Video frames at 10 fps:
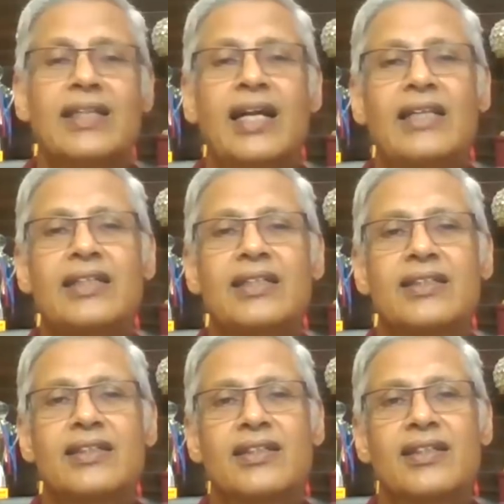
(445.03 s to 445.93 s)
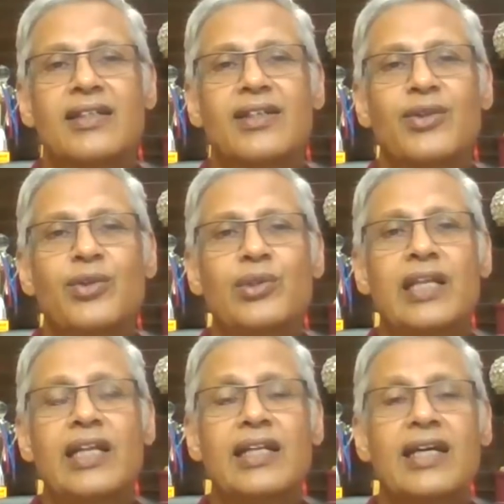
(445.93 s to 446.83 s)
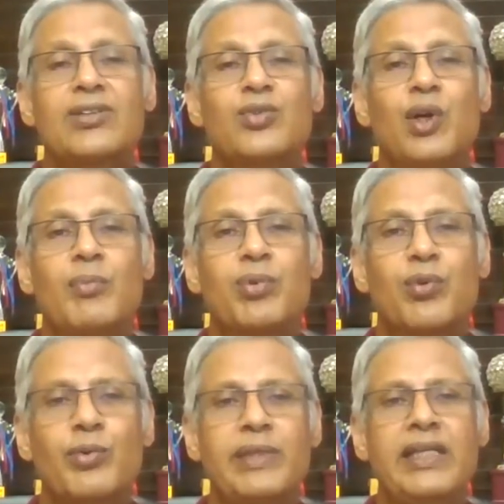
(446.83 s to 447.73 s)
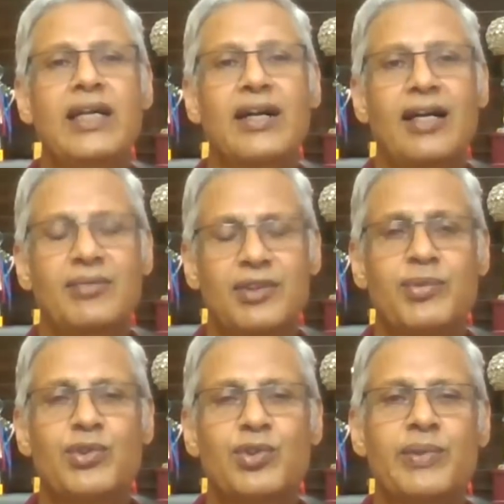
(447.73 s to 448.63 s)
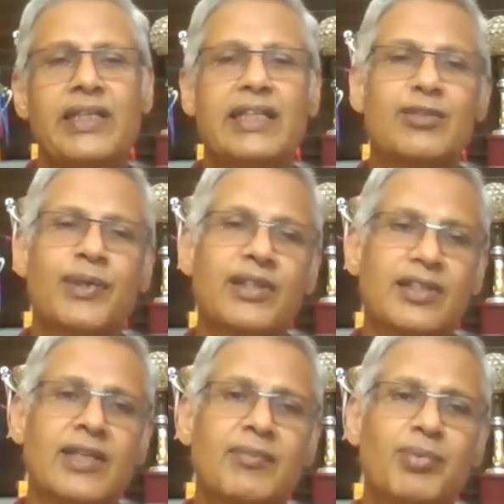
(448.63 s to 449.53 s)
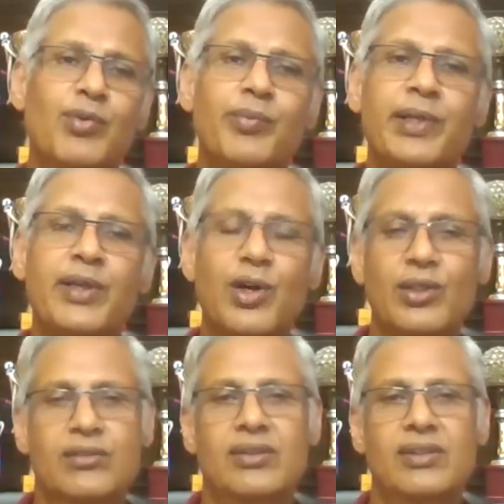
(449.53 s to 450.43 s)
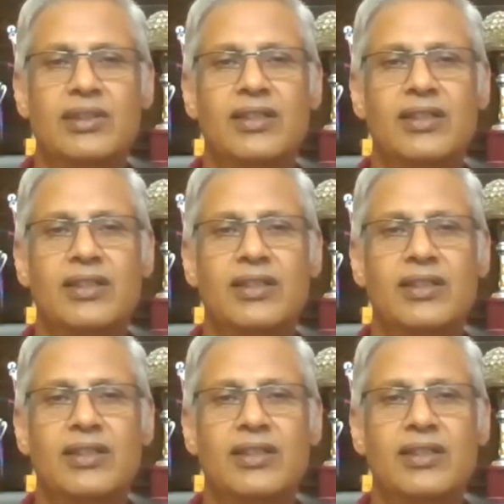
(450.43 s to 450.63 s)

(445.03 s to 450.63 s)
that, there are guys who have proved me I'm supposed to be an expert. They proved me wrong.